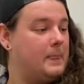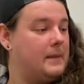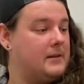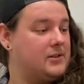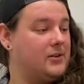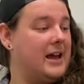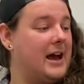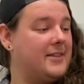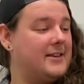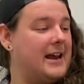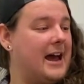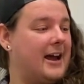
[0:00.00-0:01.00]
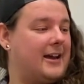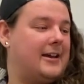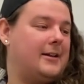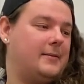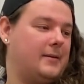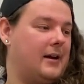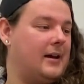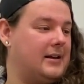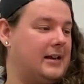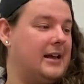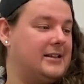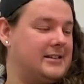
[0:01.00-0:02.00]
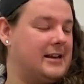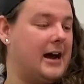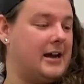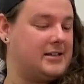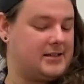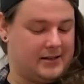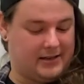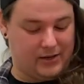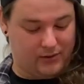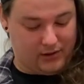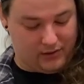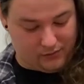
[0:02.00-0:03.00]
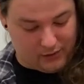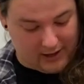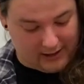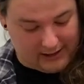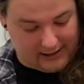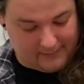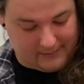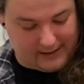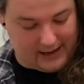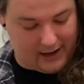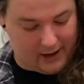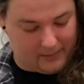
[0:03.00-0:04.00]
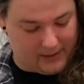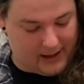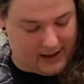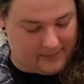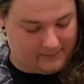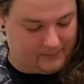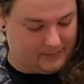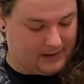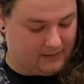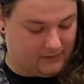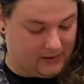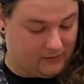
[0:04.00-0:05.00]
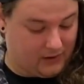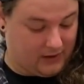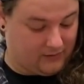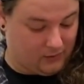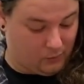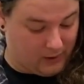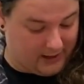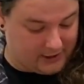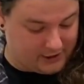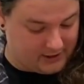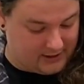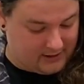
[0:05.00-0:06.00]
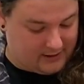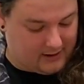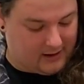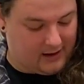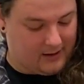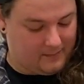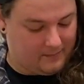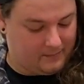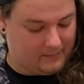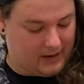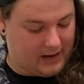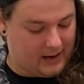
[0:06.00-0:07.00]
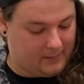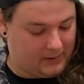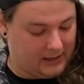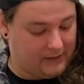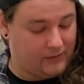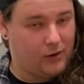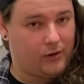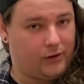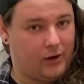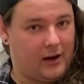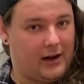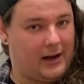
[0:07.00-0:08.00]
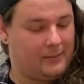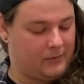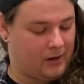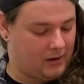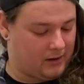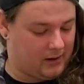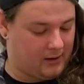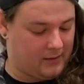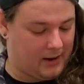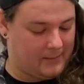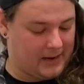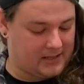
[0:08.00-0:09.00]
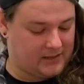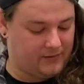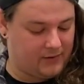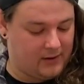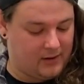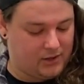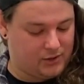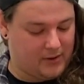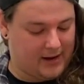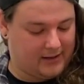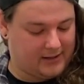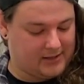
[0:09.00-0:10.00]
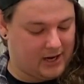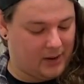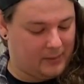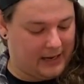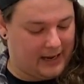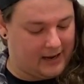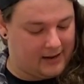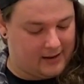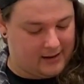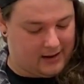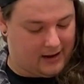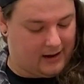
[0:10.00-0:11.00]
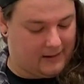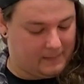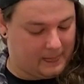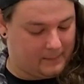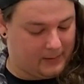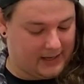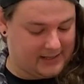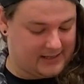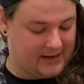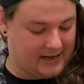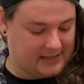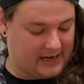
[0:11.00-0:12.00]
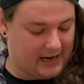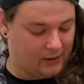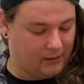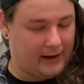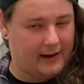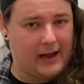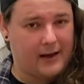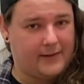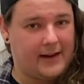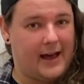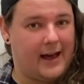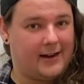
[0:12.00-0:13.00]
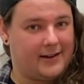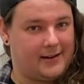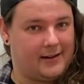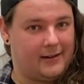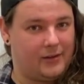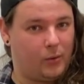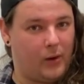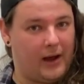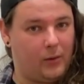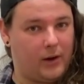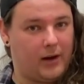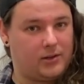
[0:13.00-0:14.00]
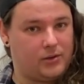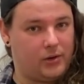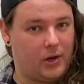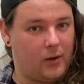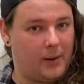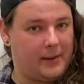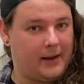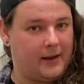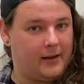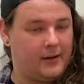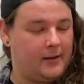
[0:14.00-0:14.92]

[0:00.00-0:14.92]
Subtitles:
So yeah, the neck, it's nice. You can really get up there if you wish. I believe it or not, I'm not a massive shred guitar player, but it's nice. I don't like having anything in the way when I do go up here.